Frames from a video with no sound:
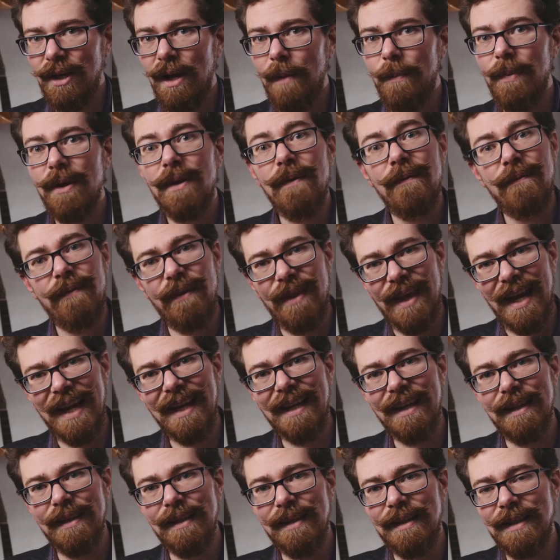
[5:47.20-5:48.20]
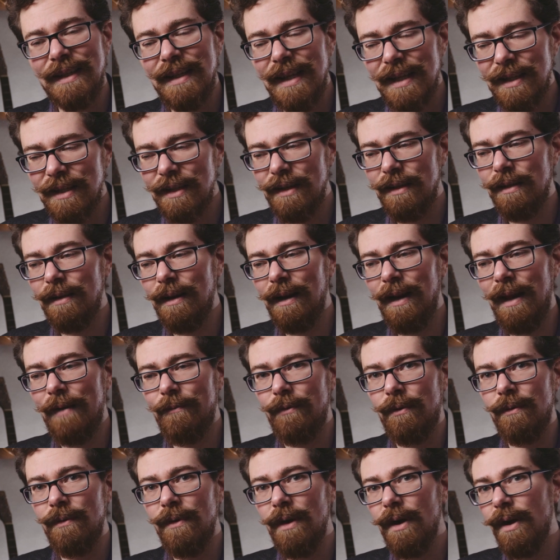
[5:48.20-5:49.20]
up for that consistent
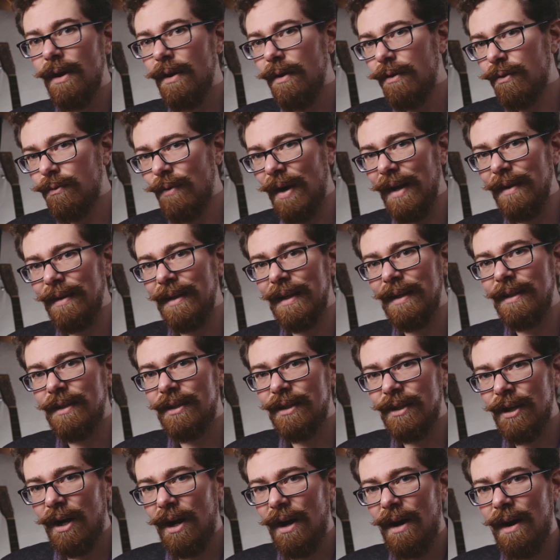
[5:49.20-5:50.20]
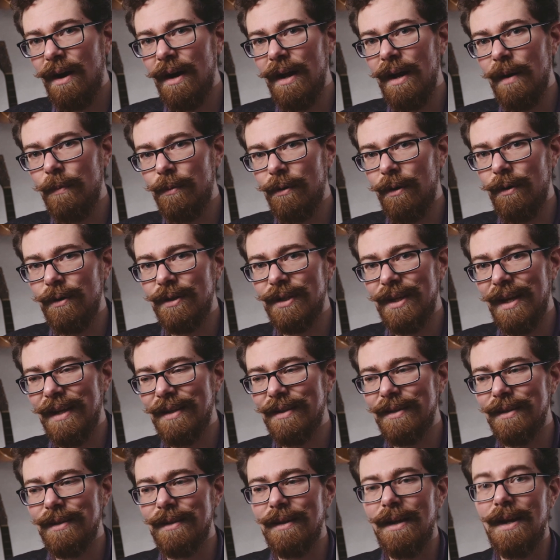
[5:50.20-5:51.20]
level throughout the entire
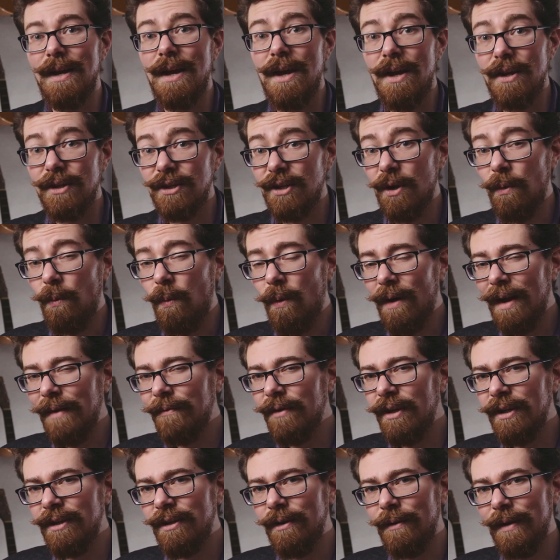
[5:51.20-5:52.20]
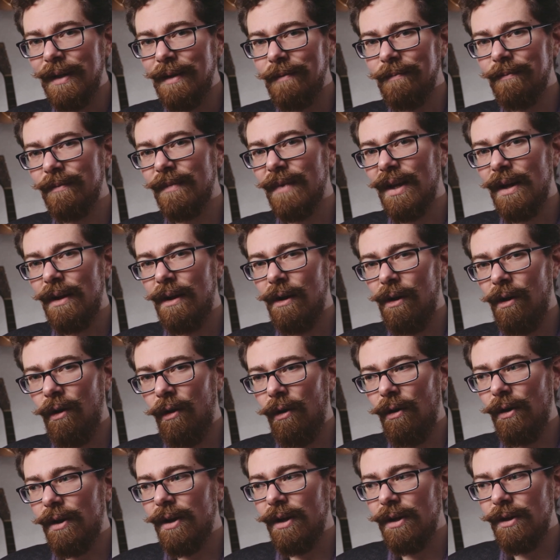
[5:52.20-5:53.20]
process. So whatever you're doing,
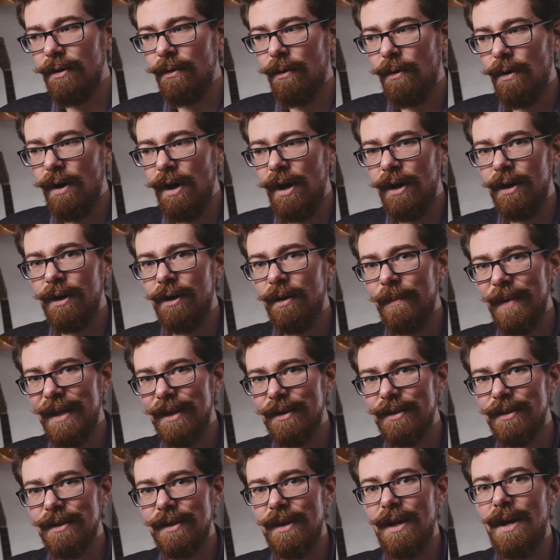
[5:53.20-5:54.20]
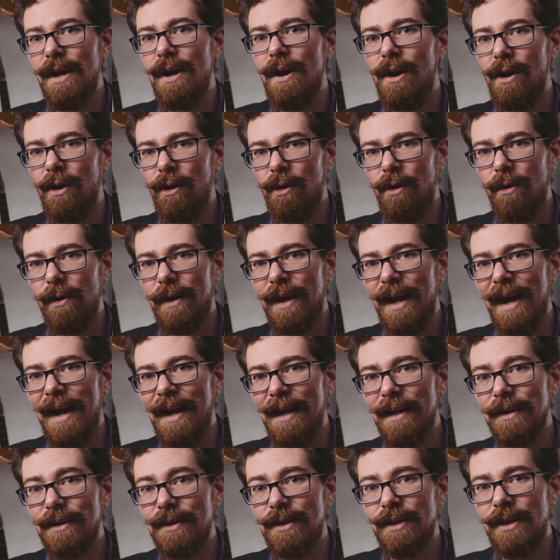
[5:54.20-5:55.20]
look at your ergonomics, look
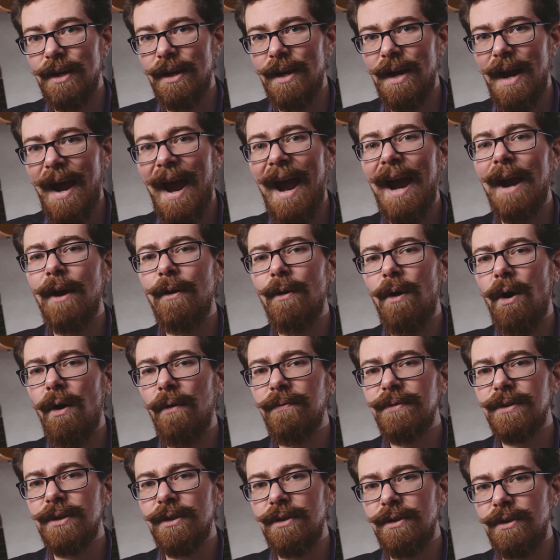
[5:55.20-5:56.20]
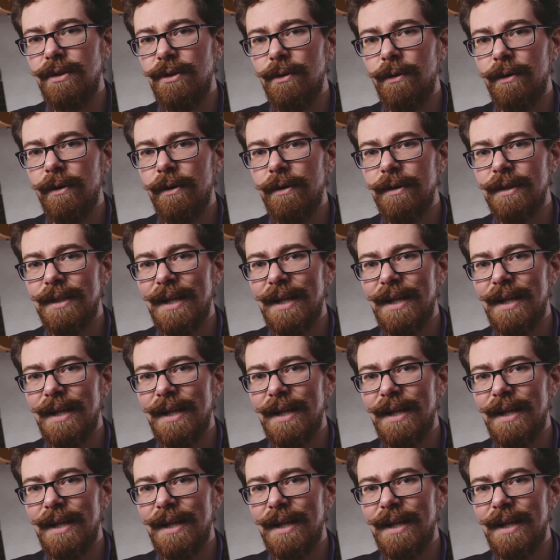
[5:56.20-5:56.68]
at how often you're going